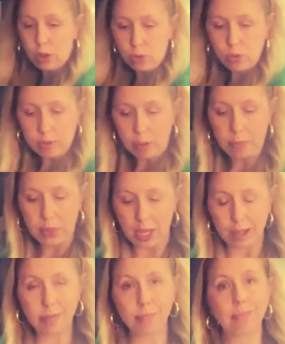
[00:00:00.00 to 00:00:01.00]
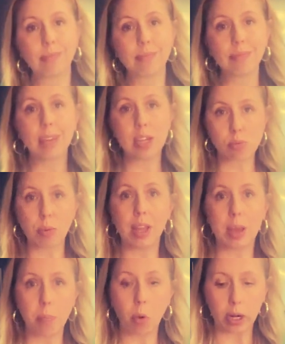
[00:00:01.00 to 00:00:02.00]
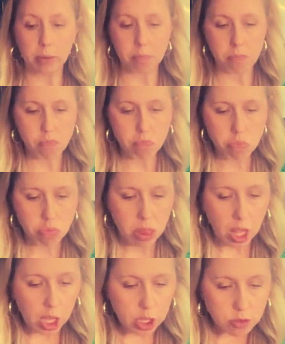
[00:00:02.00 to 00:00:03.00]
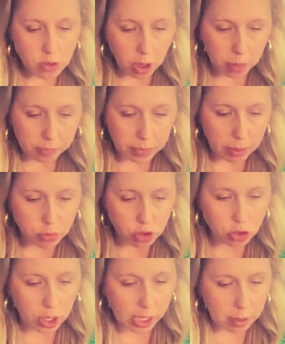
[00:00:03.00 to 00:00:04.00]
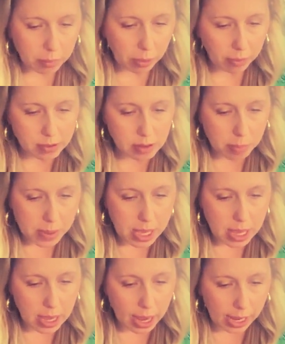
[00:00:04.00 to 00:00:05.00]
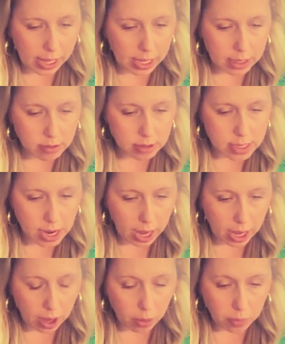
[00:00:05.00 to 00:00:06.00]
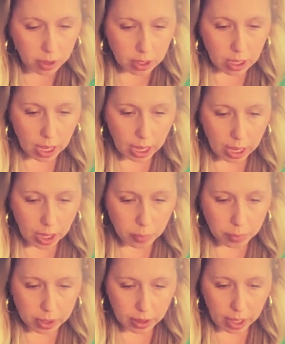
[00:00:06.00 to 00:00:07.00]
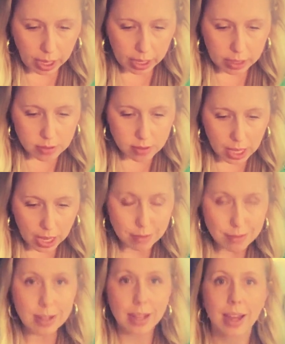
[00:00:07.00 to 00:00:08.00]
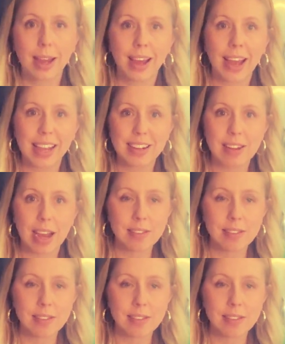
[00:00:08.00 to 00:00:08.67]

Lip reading: you do something is really important. So I'm just checking my recipe, and now I realize that I get to add